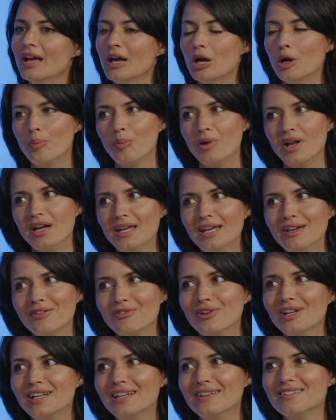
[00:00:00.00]
applying
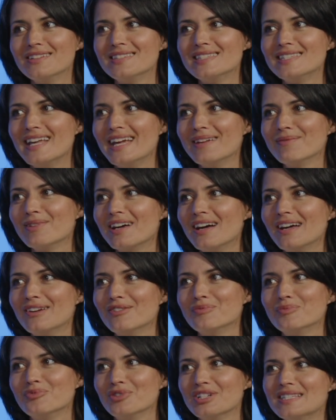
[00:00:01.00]
really the same kind
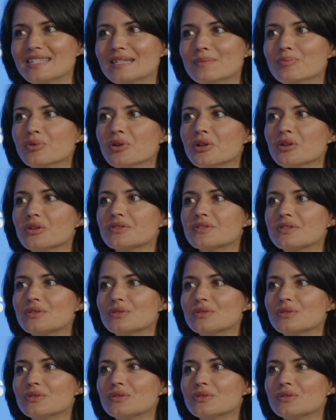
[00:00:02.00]
of principles